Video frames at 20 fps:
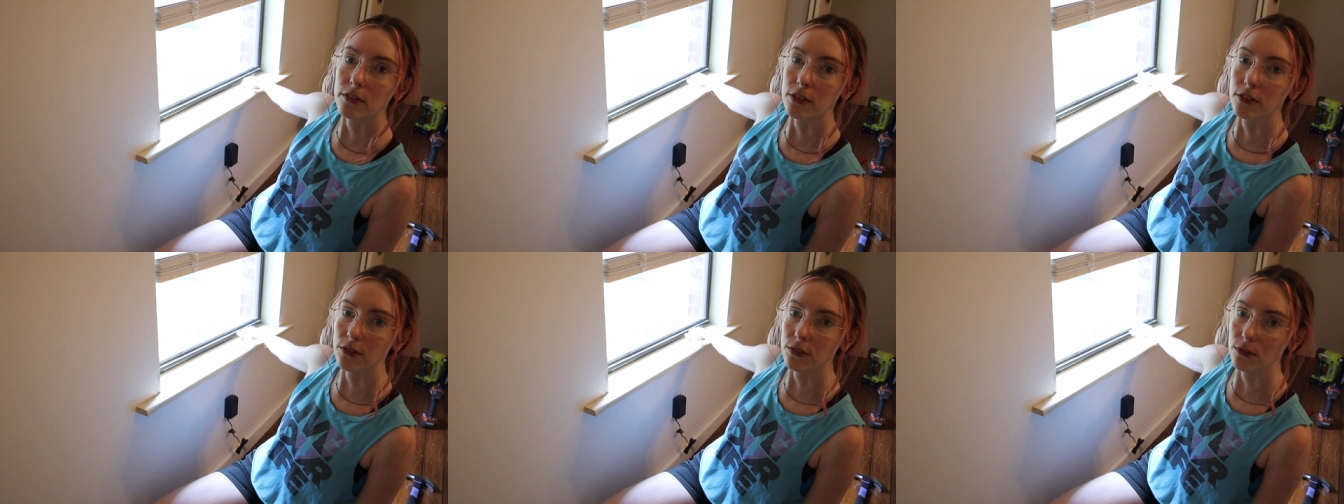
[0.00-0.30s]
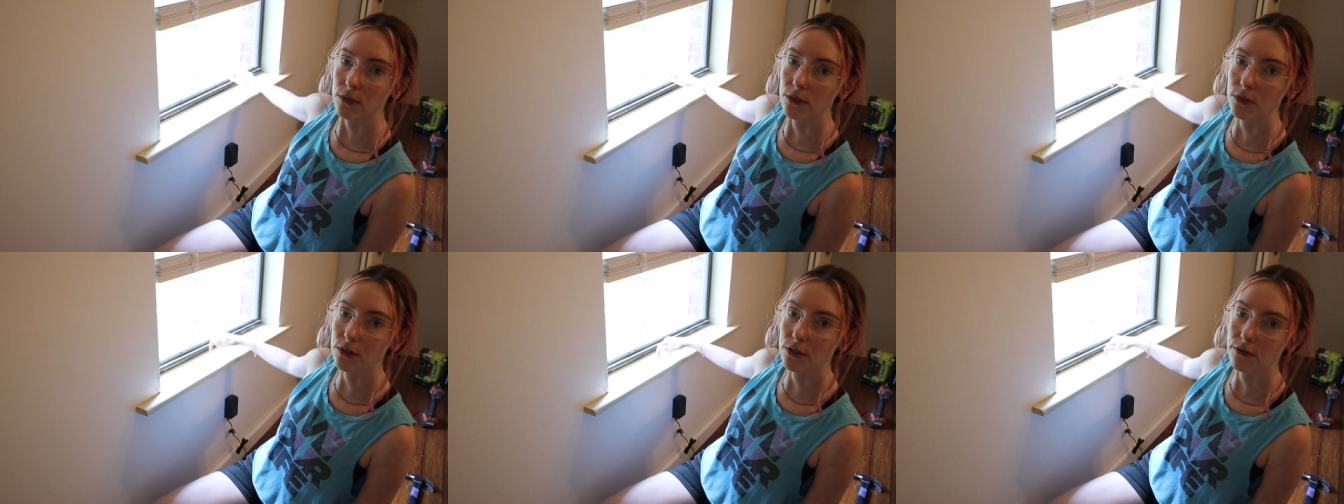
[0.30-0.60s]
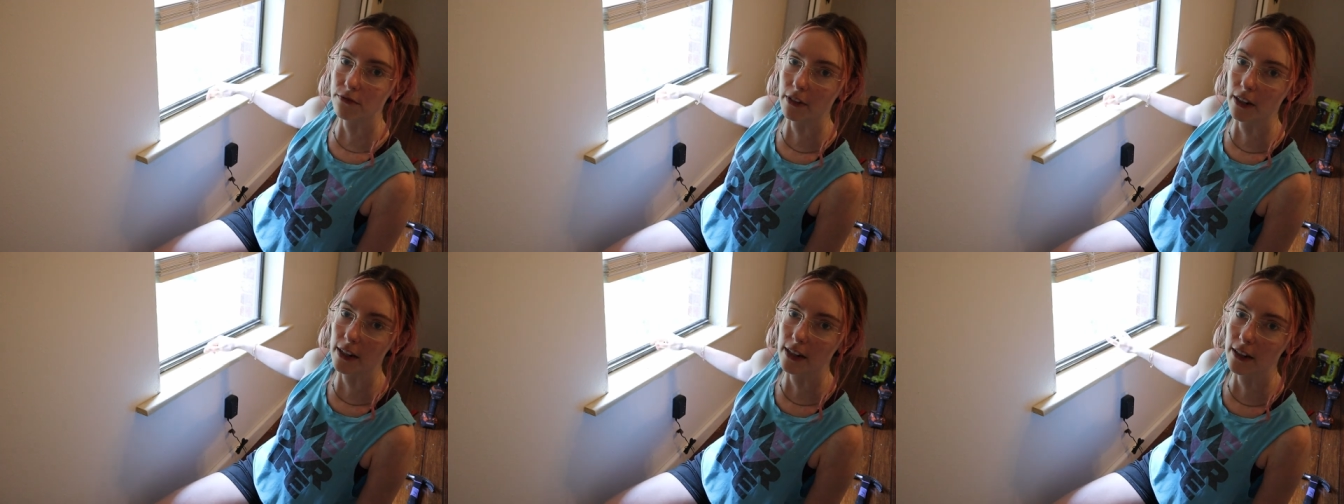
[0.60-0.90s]
of
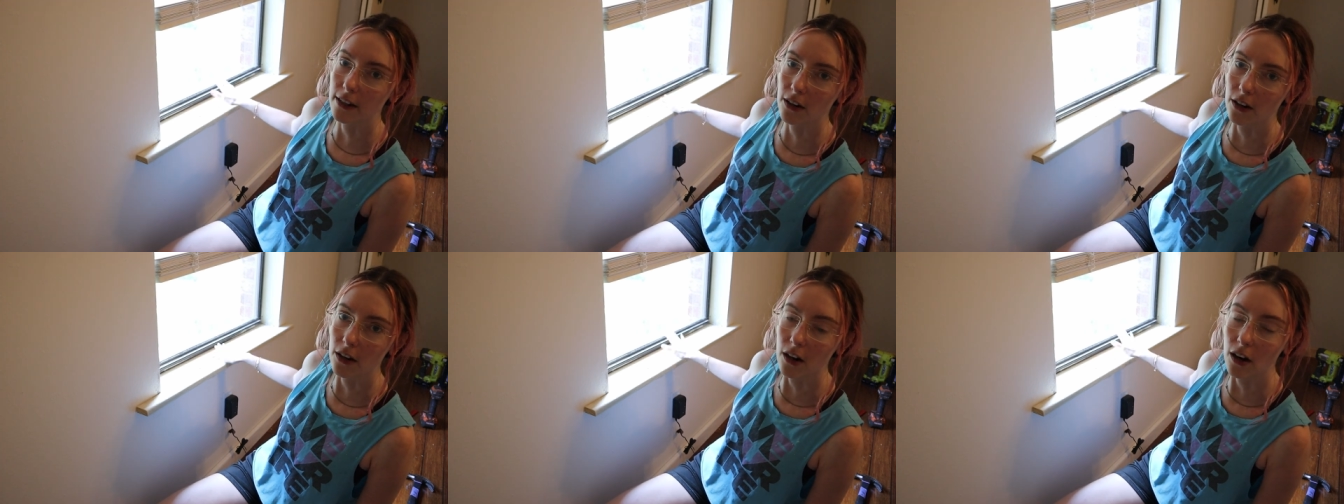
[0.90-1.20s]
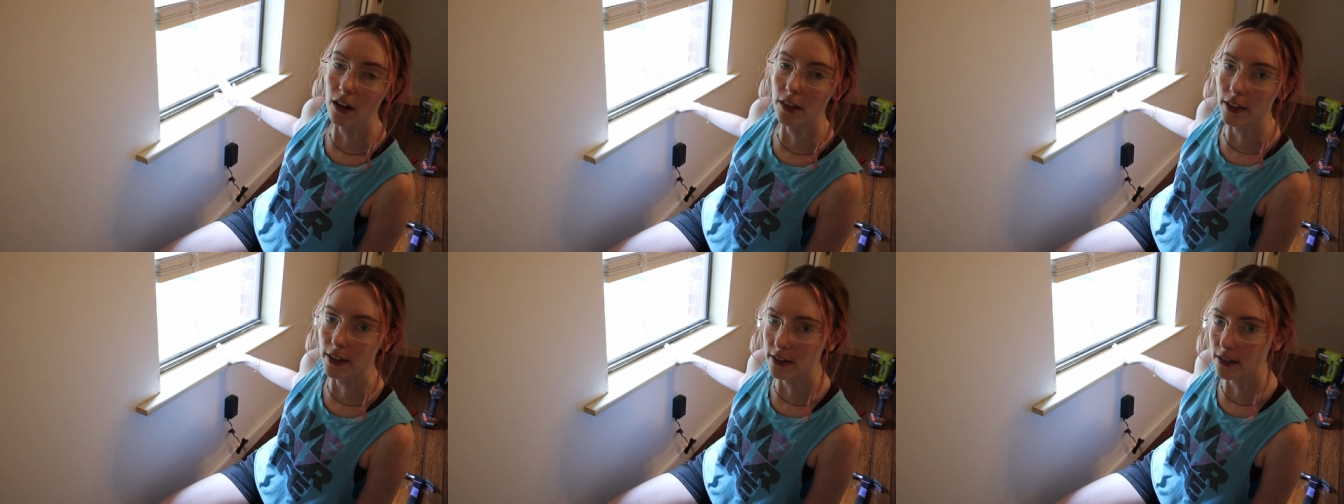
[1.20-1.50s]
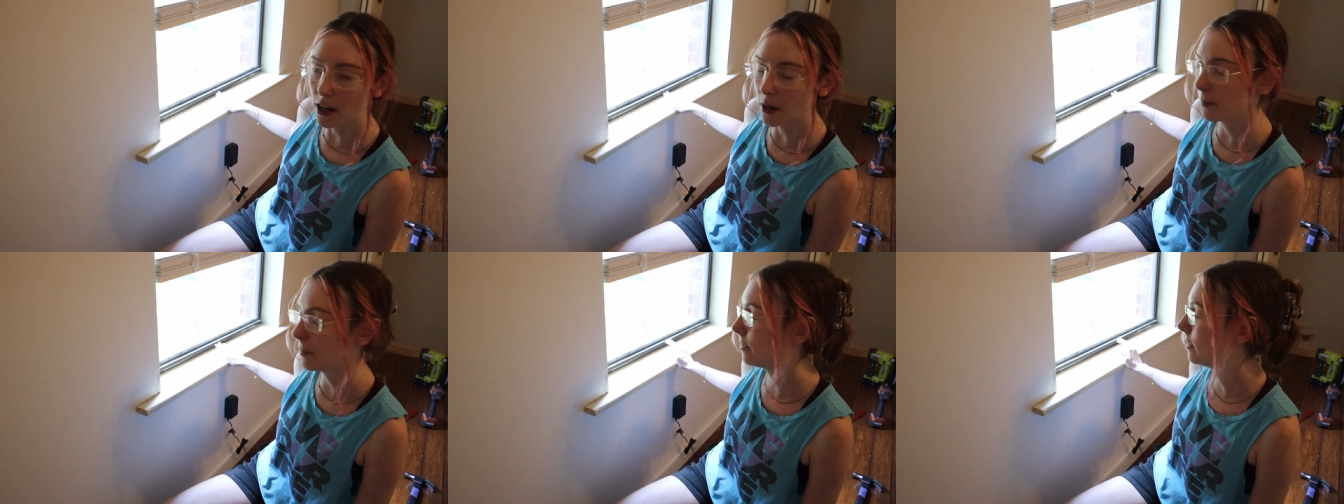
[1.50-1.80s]
screws right here on the
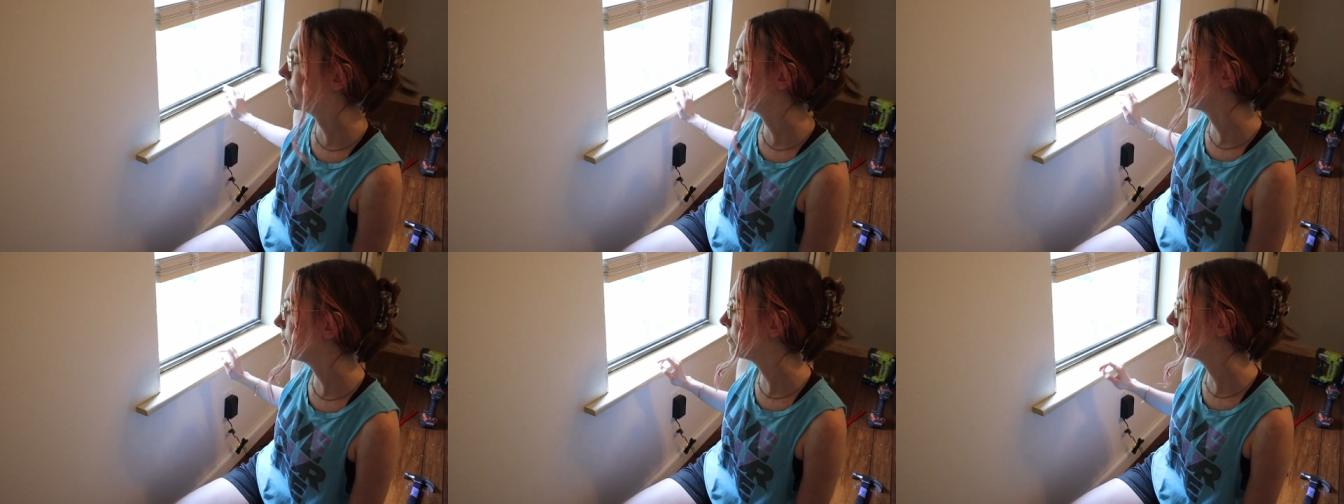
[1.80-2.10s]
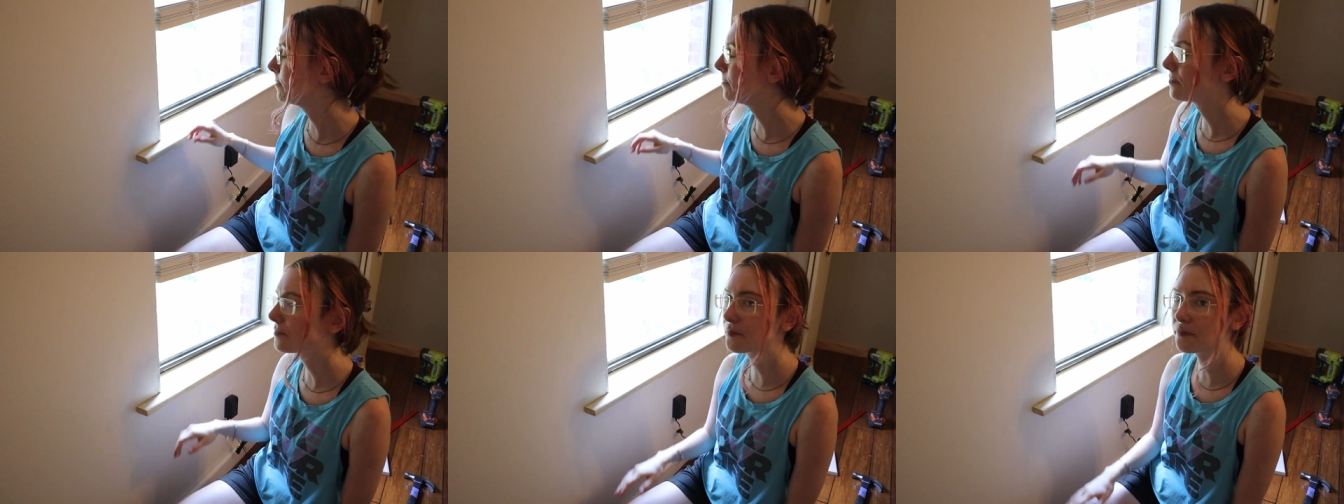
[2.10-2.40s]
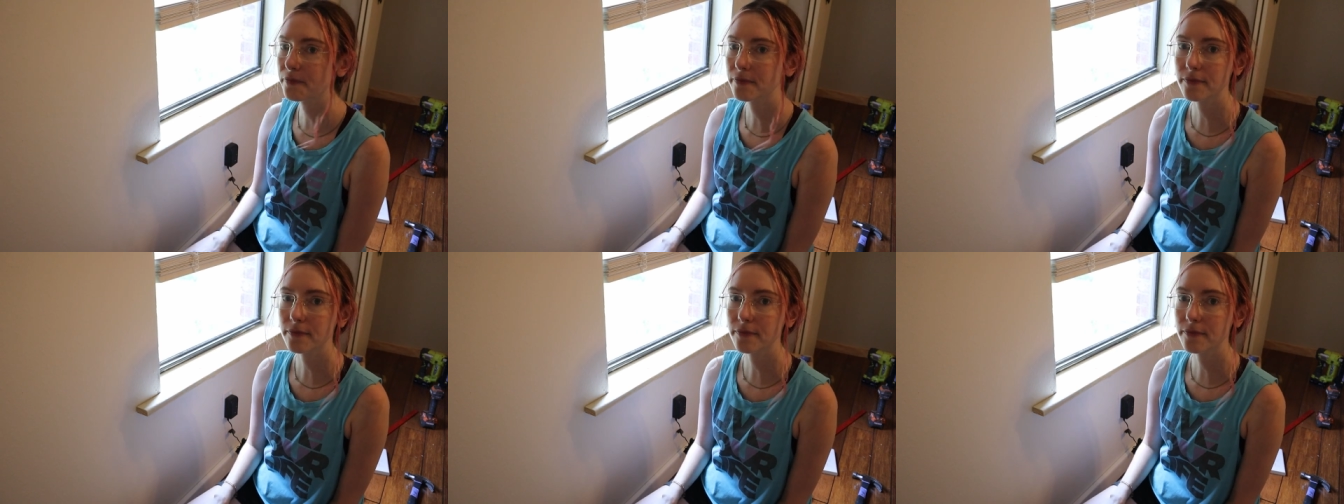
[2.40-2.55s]
top of the sill.